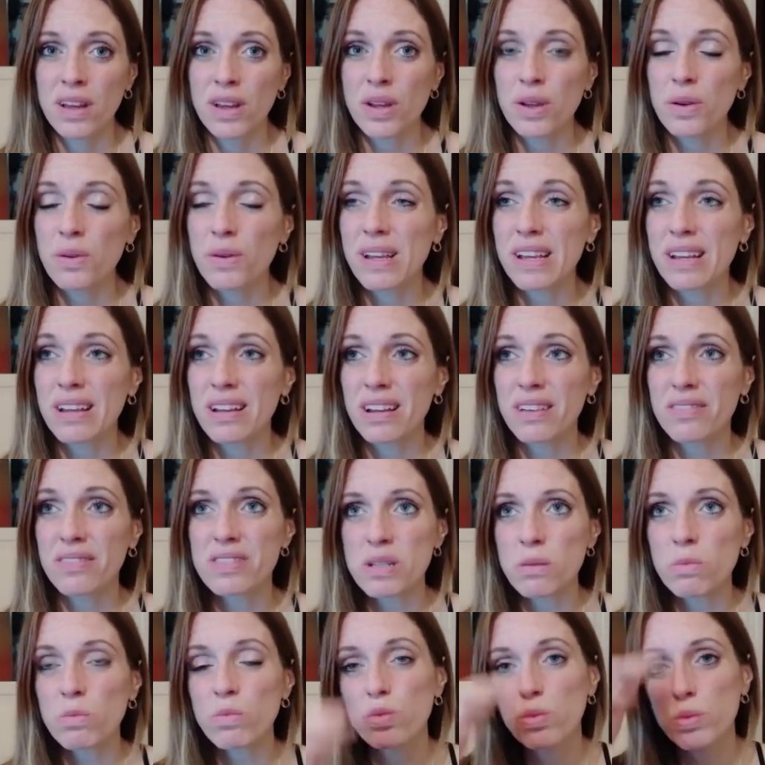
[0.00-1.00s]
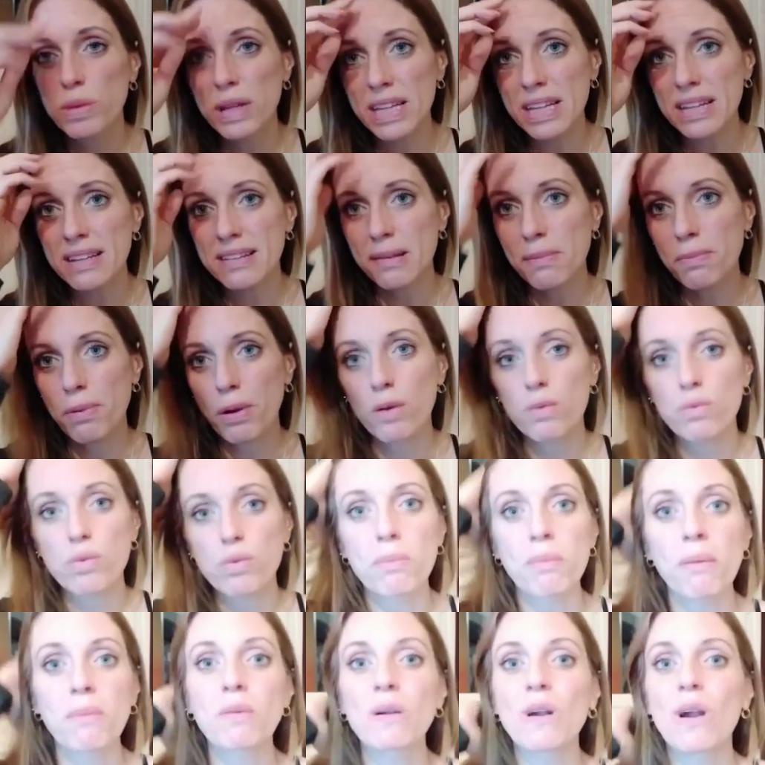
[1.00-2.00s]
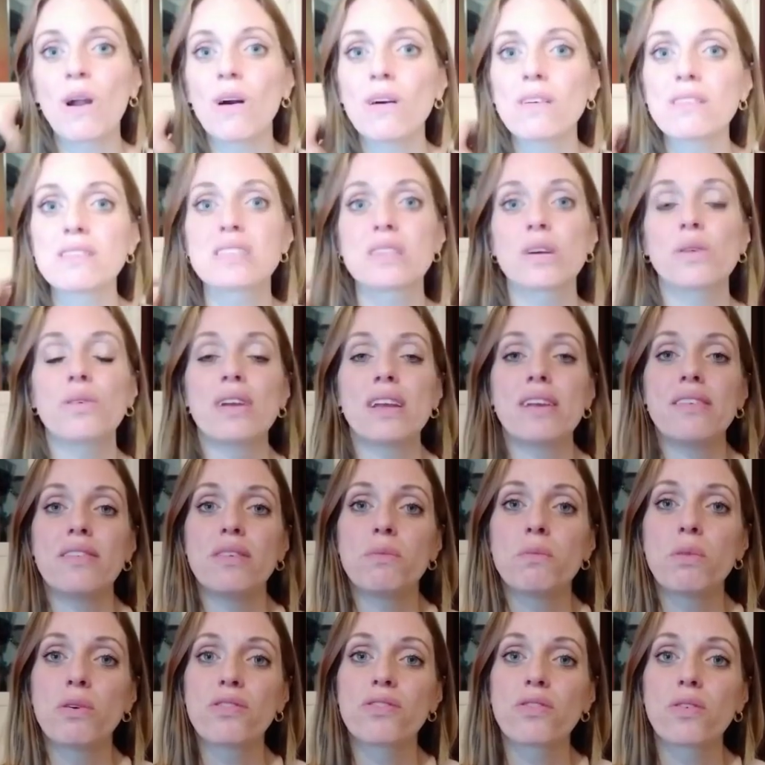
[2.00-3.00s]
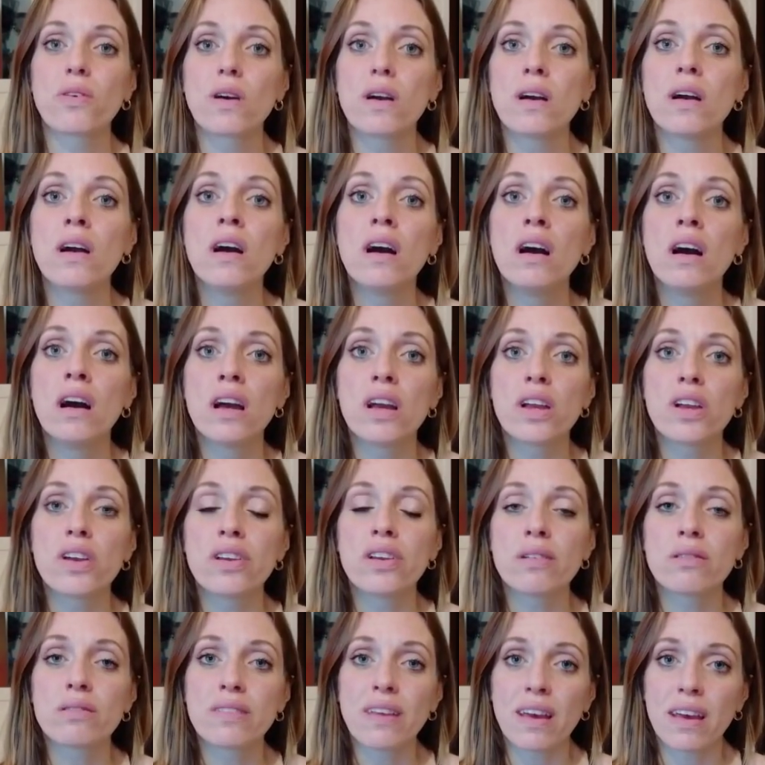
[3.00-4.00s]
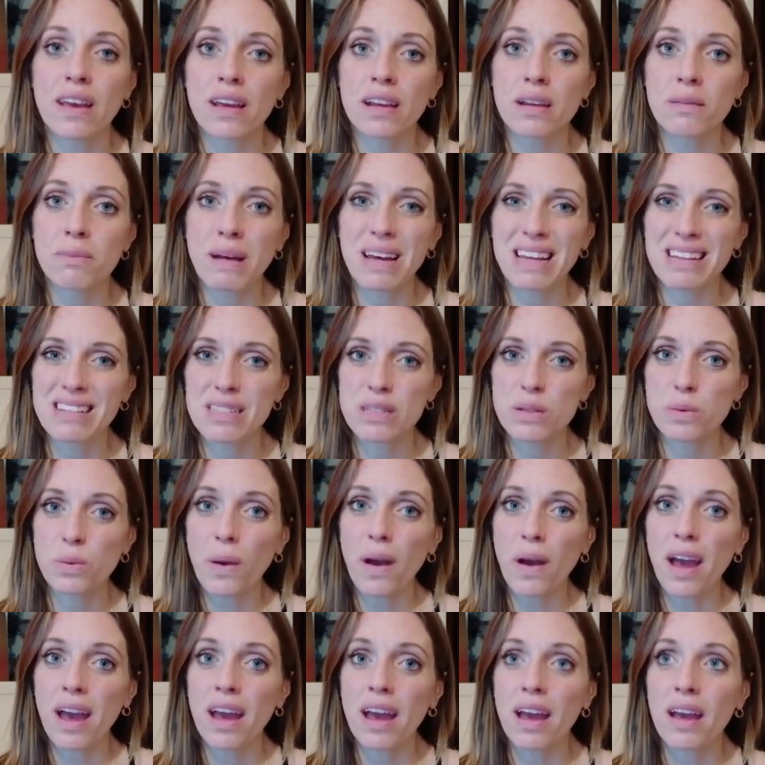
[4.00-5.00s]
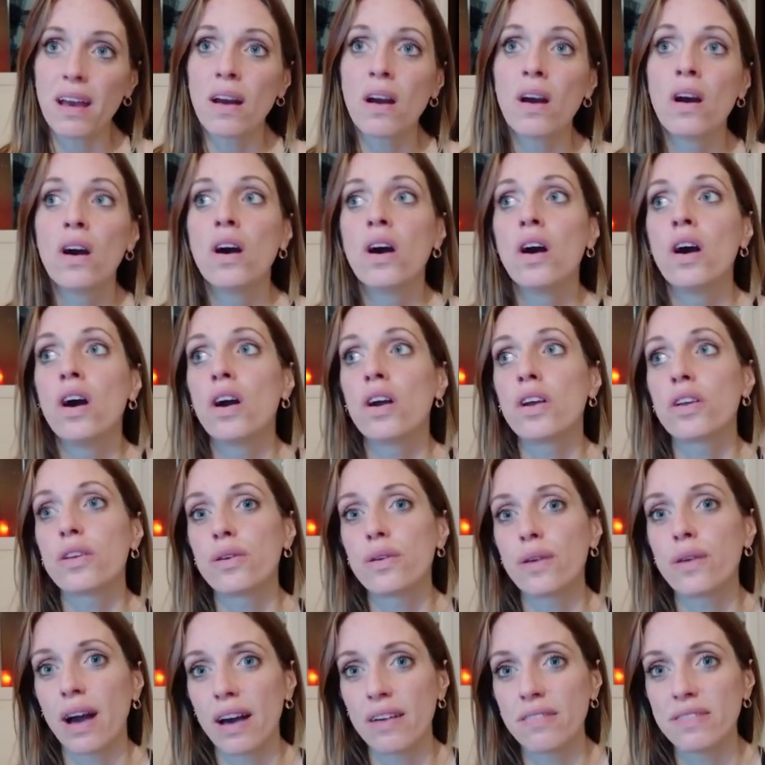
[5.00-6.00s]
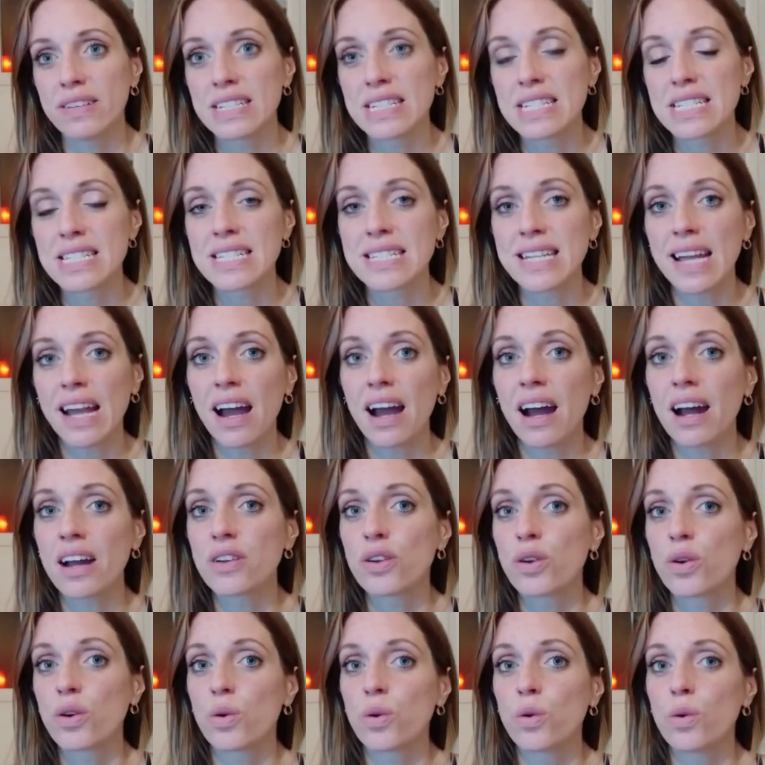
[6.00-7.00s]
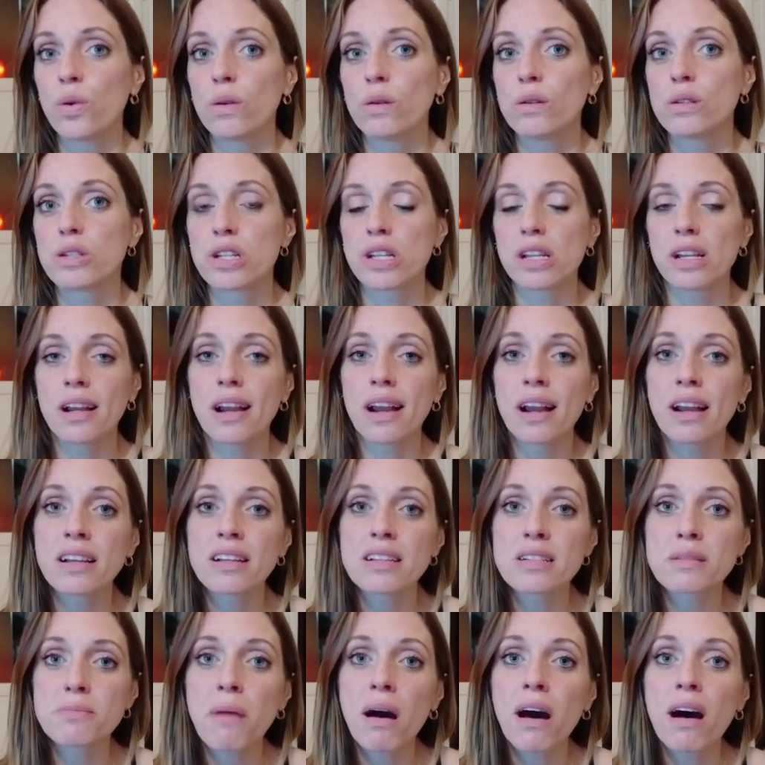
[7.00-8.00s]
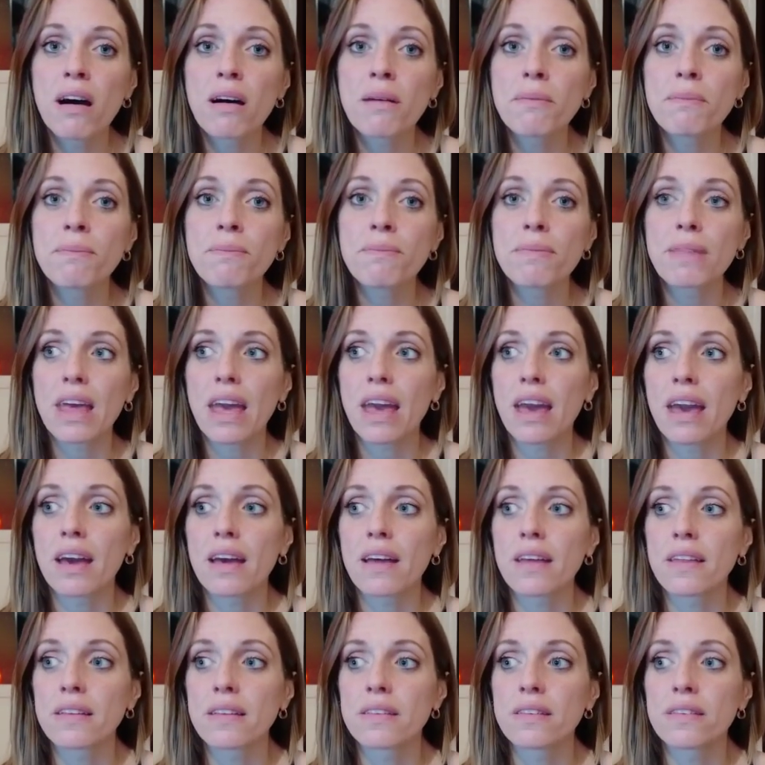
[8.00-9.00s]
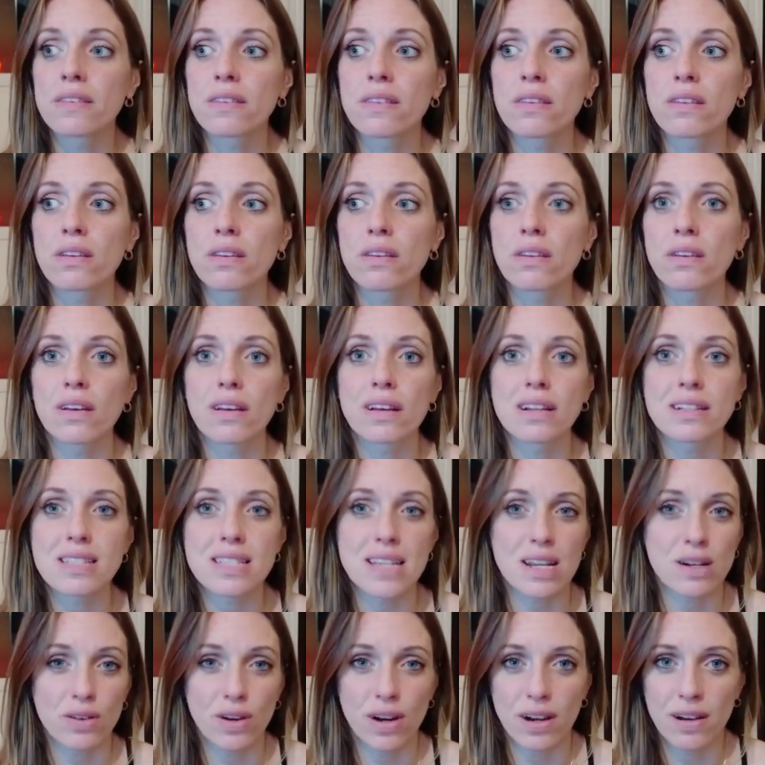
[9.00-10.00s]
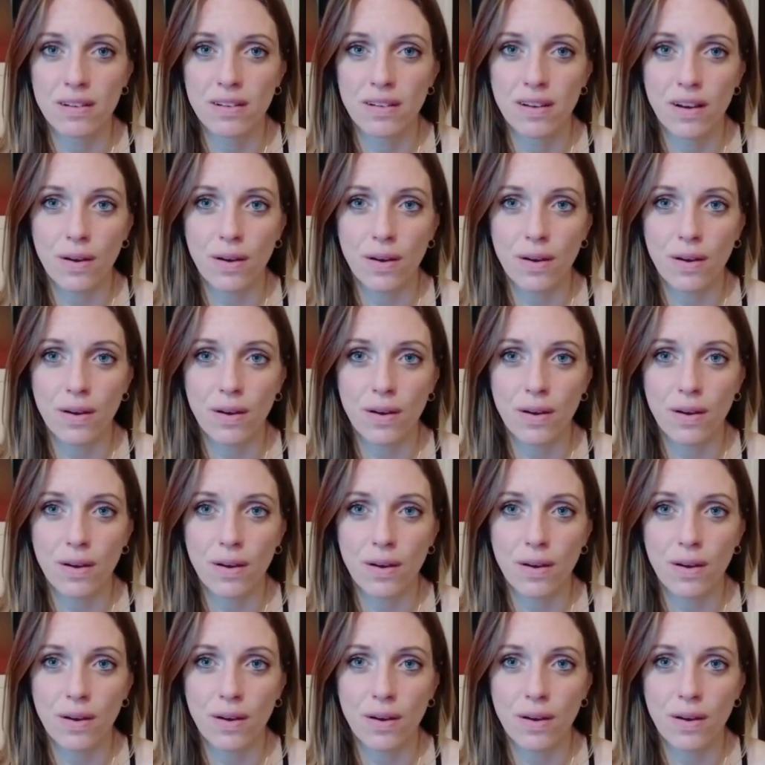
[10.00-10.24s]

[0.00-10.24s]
You know, he could have some really deep hurt. Remember also, even before, you know, Diana passed away, you have his dad who cheated on his mom, and etc.